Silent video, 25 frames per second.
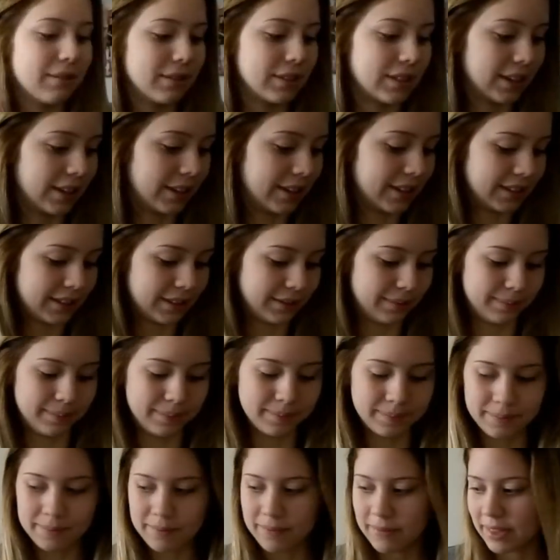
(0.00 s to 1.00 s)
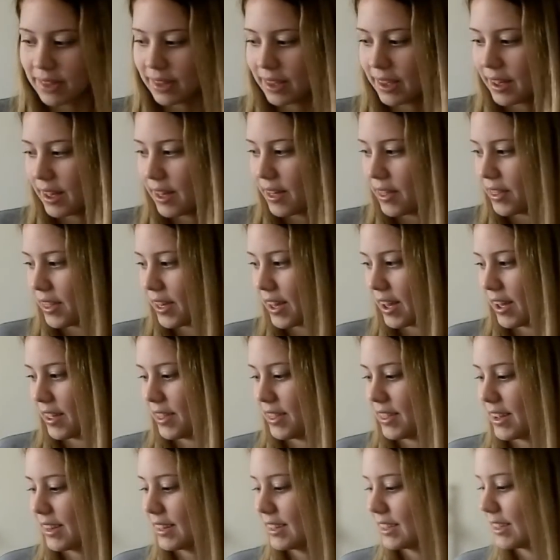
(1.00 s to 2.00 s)
was awesome. And then
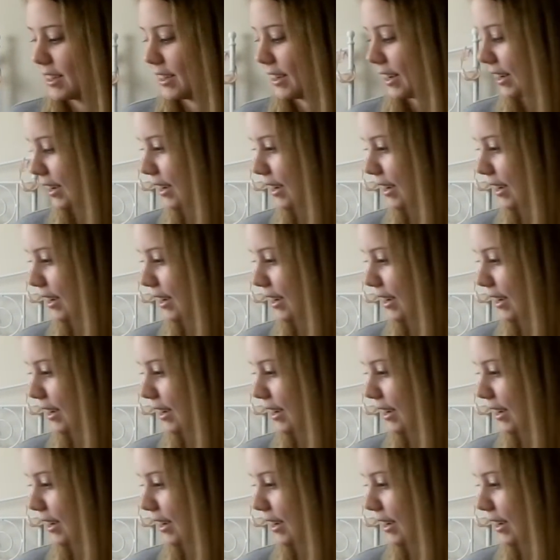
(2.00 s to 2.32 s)
next thing I